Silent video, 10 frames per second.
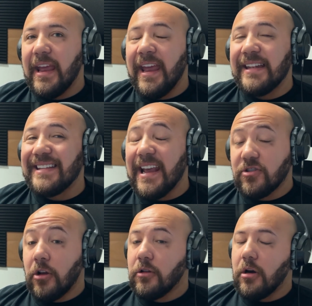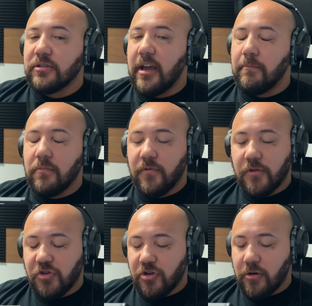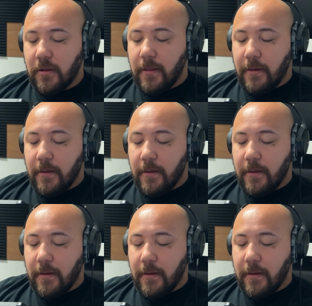It takes a long time for sure,